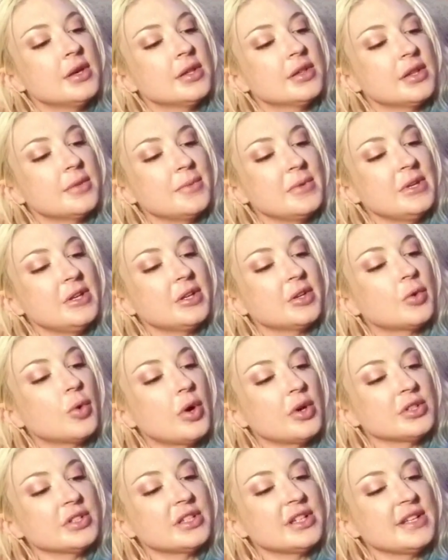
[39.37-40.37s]
Limited
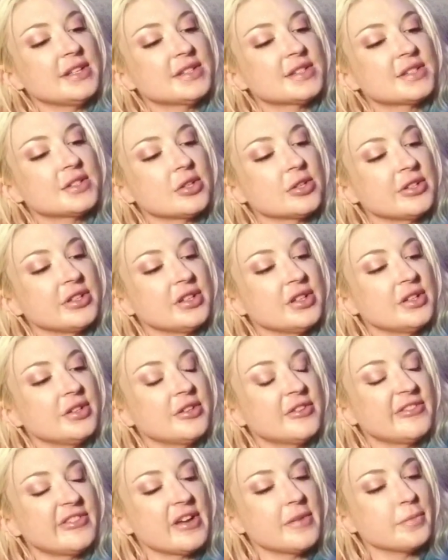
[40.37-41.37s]
quantities starting in
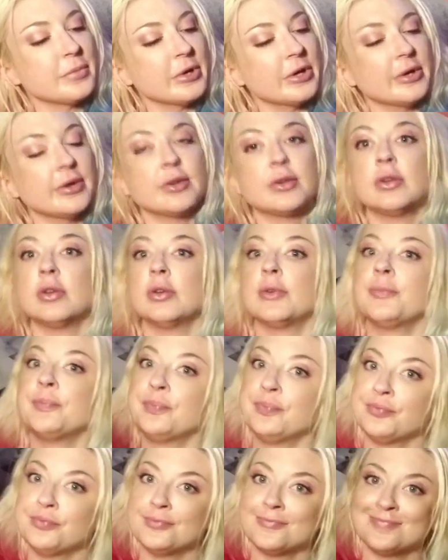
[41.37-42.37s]
November.
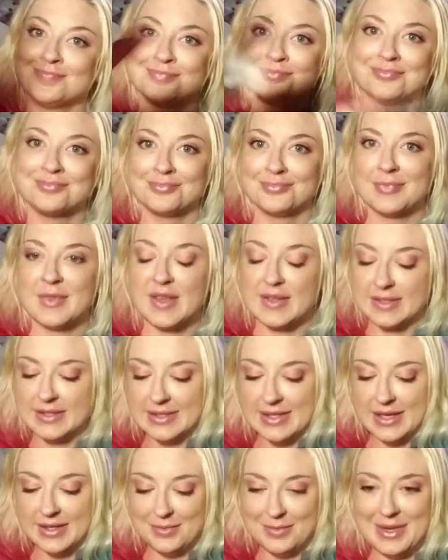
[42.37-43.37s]

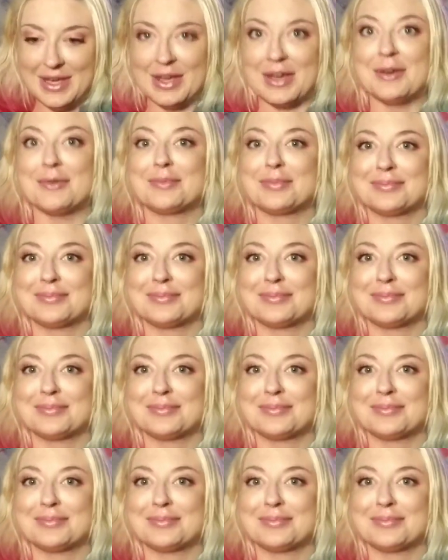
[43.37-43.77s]
Sign me up.